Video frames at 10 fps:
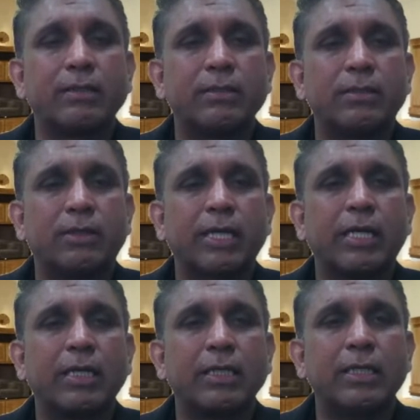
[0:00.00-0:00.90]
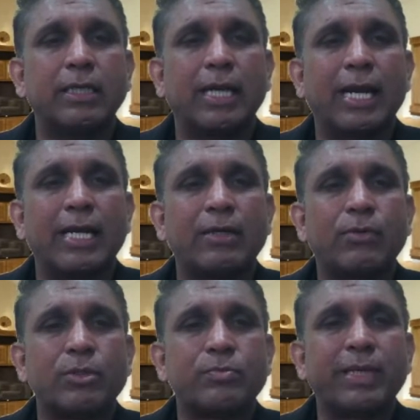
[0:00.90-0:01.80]
Okay, and it
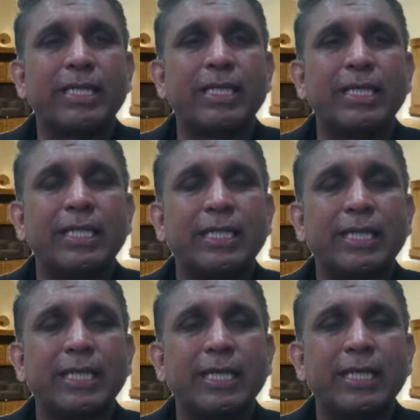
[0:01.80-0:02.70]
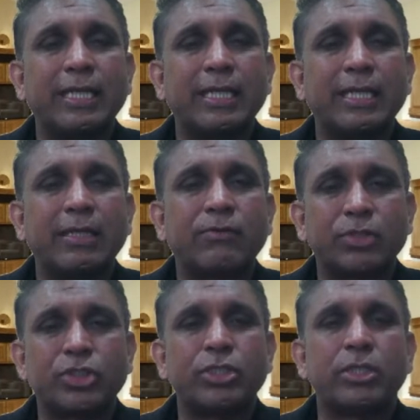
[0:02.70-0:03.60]
was mainly the
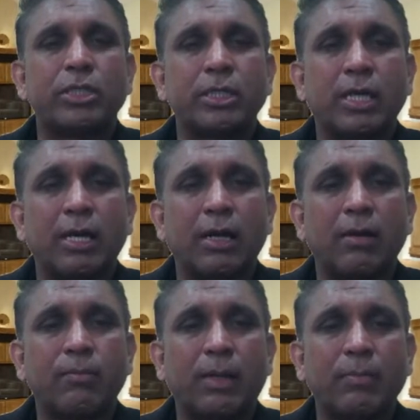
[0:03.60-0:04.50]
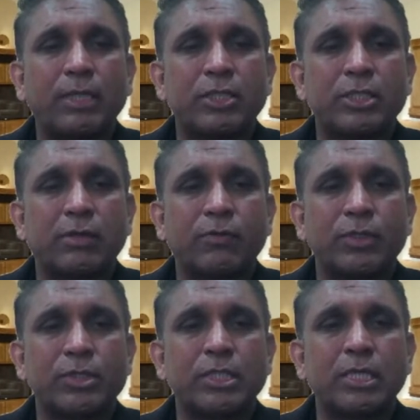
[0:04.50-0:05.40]
Christian population that
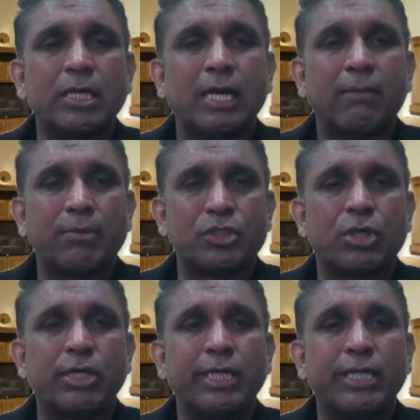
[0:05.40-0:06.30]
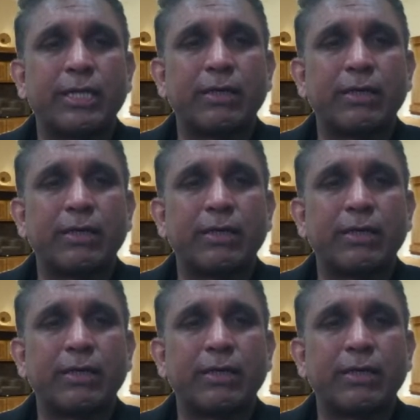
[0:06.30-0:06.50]
was a majority there.